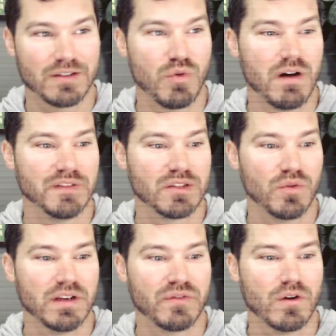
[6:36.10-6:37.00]
12 to
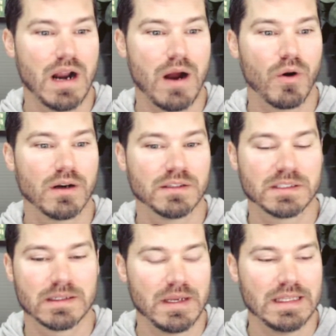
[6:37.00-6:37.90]
24
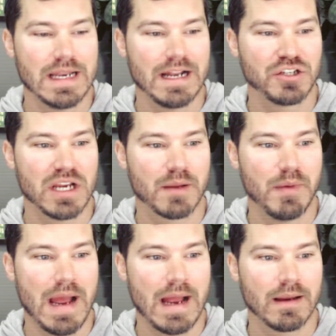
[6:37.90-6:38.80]
hours and then I check
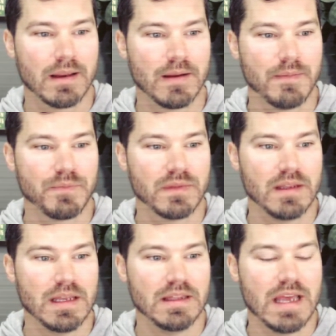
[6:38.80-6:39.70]
back.
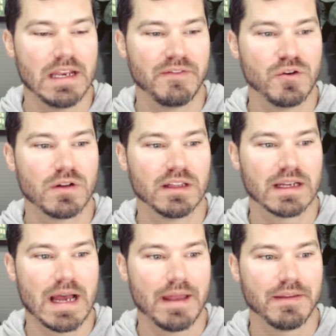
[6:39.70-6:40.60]
And then if you
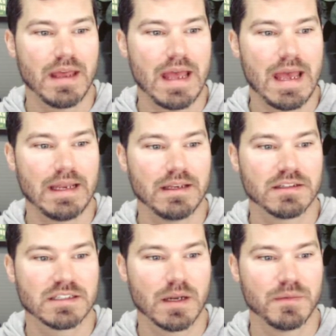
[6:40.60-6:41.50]
click on the edit
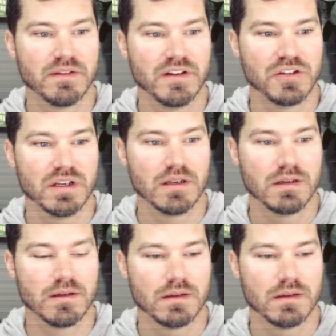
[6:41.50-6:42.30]
subdivision,